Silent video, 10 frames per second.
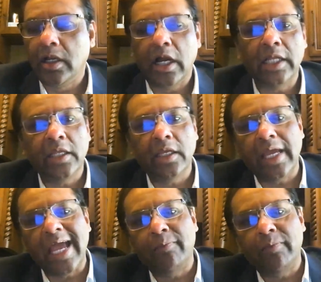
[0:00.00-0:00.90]
I think
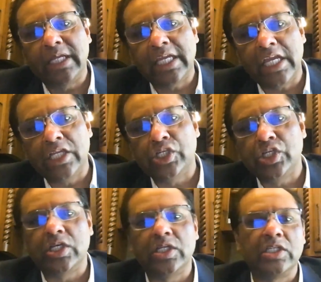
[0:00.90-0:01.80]

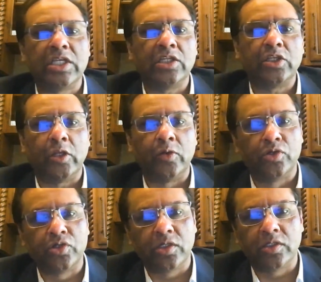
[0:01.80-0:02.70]
applications and
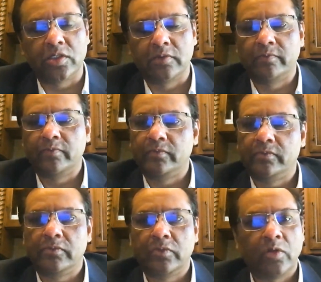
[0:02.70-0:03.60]
solutions,
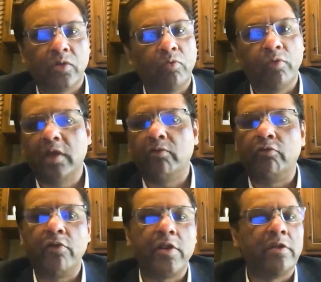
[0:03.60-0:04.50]
we are
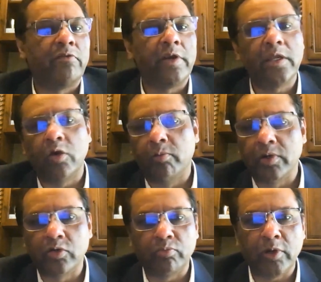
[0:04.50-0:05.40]
very, very open
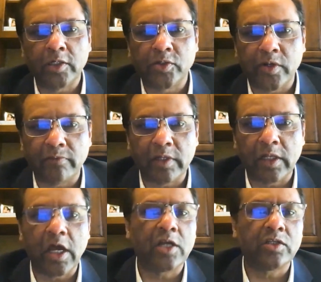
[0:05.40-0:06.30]
to partnering with
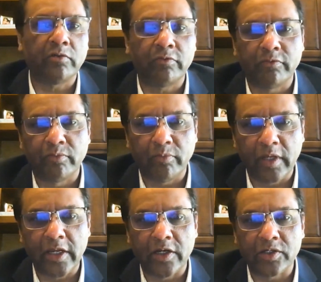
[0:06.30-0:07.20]
lots of
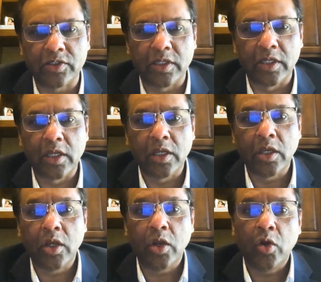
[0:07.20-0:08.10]
players
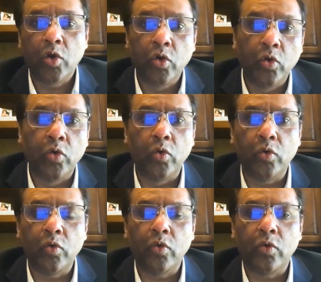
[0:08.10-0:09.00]

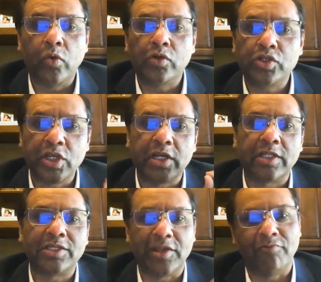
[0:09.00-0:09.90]
who share the
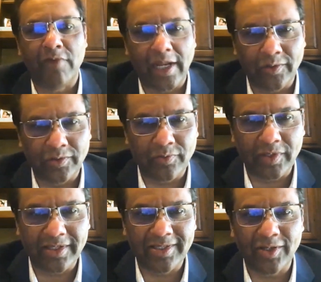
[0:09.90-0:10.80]
same values with
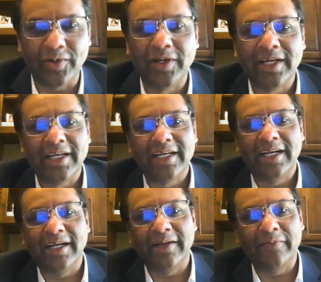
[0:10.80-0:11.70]
us. So
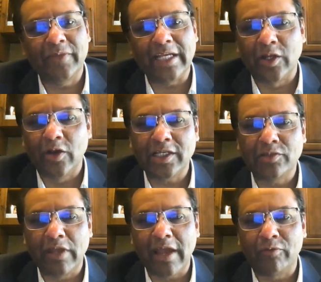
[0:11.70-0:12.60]
as long as we
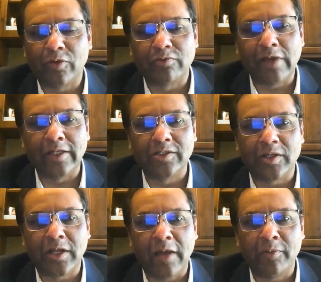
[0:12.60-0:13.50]
have those values in
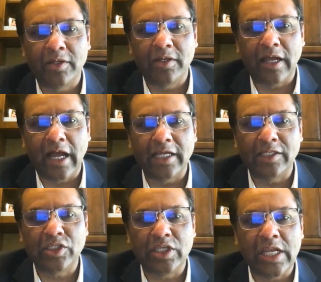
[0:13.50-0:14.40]
common, I
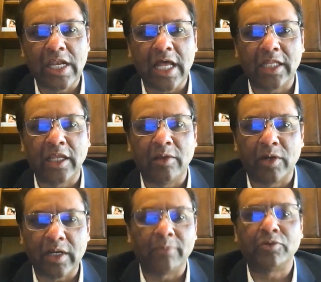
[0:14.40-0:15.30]
see nothing but
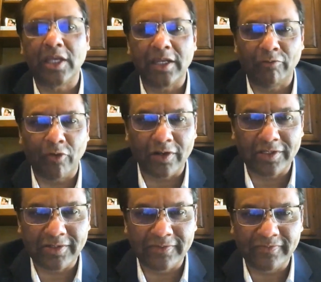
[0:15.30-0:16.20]
upside for us.